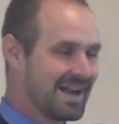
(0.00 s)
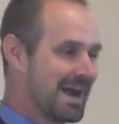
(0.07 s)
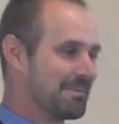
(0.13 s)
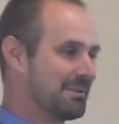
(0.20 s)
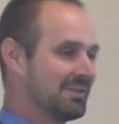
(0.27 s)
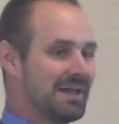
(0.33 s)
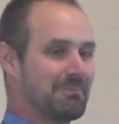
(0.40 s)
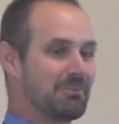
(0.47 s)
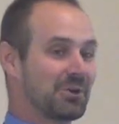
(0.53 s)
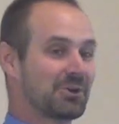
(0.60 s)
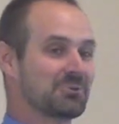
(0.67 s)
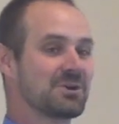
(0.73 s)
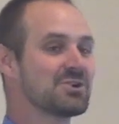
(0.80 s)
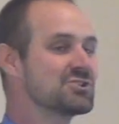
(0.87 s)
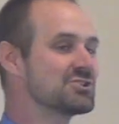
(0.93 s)
I'm a lot more
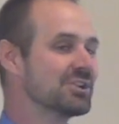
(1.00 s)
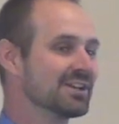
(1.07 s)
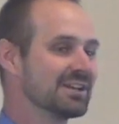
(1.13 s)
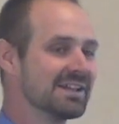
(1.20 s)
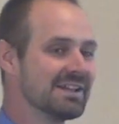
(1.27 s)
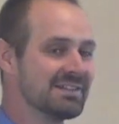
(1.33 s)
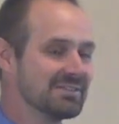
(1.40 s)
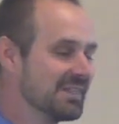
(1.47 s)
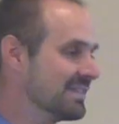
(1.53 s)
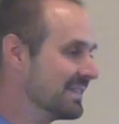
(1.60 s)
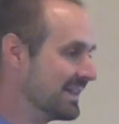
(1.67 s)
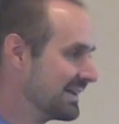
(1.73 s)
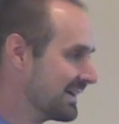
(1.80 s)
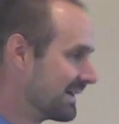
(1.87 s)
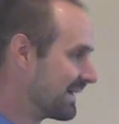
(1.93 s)
Christian than
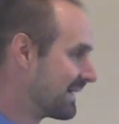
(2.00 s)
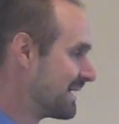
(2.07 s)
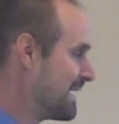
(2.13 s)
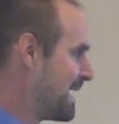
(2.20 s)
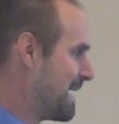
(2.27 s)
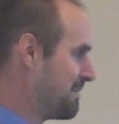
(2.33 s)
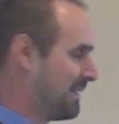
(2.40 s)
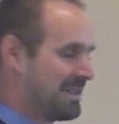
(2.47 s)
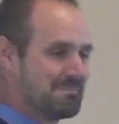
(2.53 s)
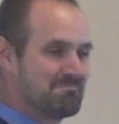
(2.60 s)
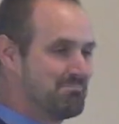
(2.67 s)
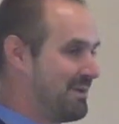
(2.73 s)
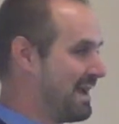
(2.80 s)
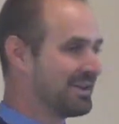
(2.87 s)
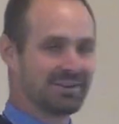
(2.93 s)
they are. I'm a
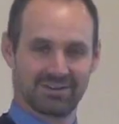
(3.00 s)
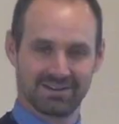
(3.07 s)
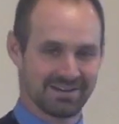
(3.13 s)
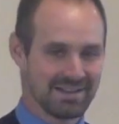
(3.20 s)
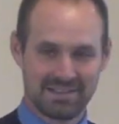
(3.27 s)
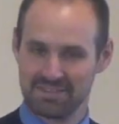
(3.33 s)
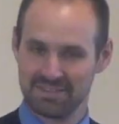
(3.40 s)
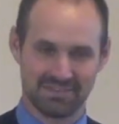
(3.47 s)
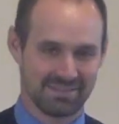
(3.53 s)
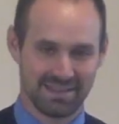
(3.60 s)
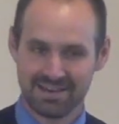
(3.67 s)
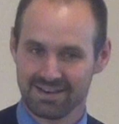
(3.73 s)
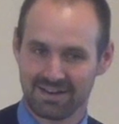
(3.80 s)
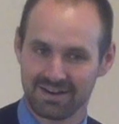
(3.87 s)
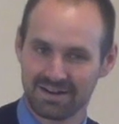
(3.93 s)
lot better than
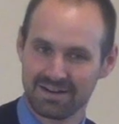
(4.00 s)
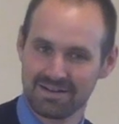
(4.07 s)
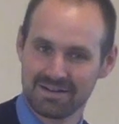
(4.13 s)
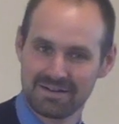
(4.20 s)
they are.